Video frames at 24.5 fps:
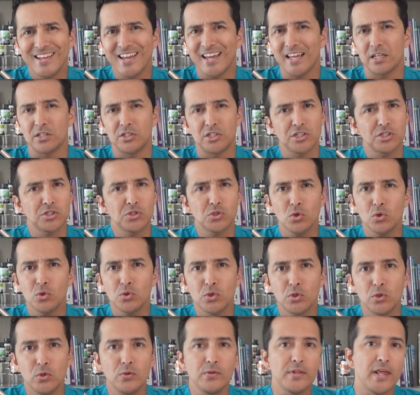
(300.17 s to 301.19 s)
the day. Just
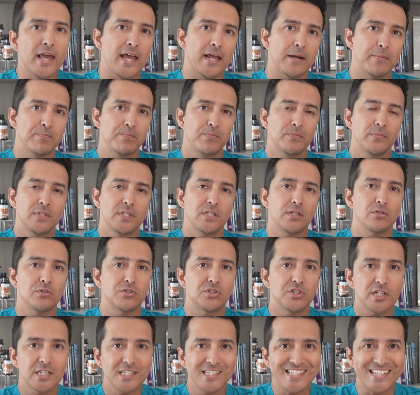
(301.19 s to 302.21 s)
don't do that. You
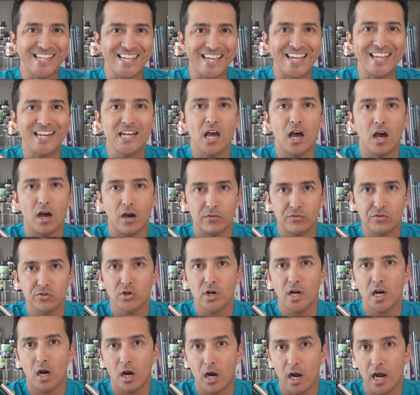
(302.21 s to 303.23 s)
know, just eat
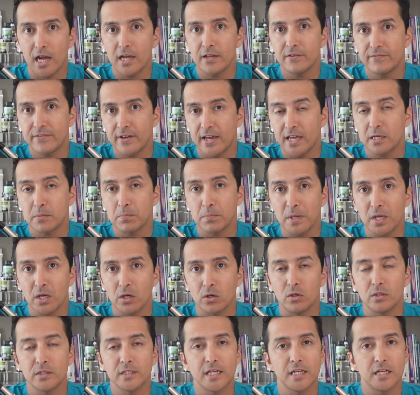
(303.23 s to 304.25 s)
after a high-fat
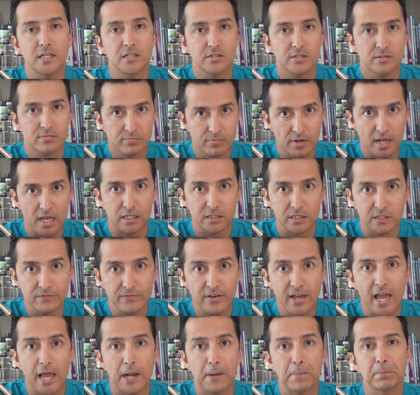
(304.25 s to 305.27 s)
meal that is
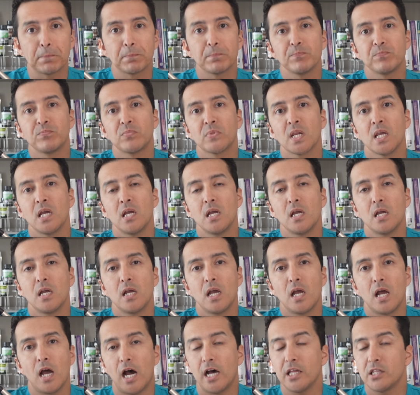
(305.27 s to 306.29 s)
healthy fat.
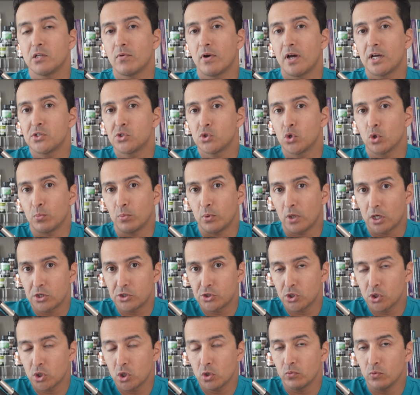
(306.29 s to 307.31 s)
Otherwise, your
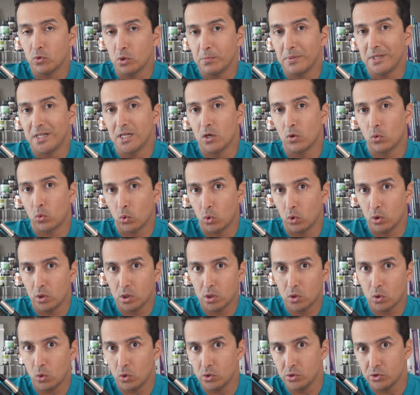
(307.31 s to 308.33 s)
blood sugar will be in a
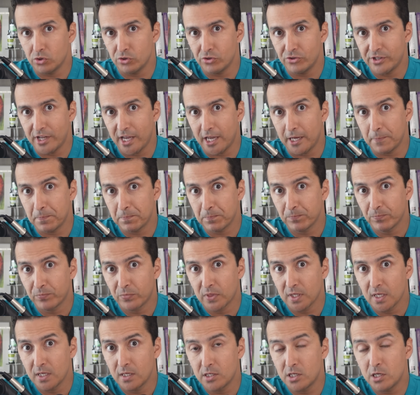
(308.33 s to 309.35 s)
roller coaster state.
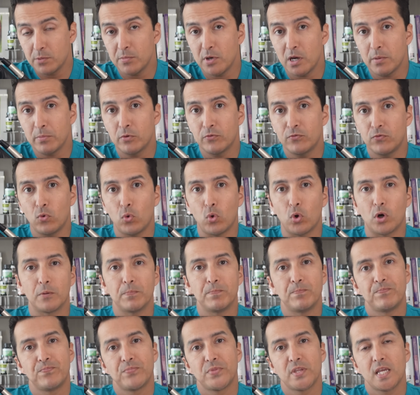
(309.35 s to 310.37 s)
Tip number
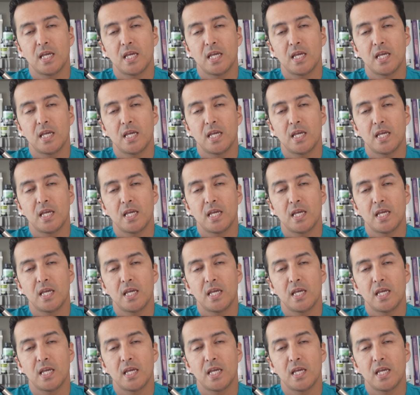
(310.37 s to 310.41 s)
four,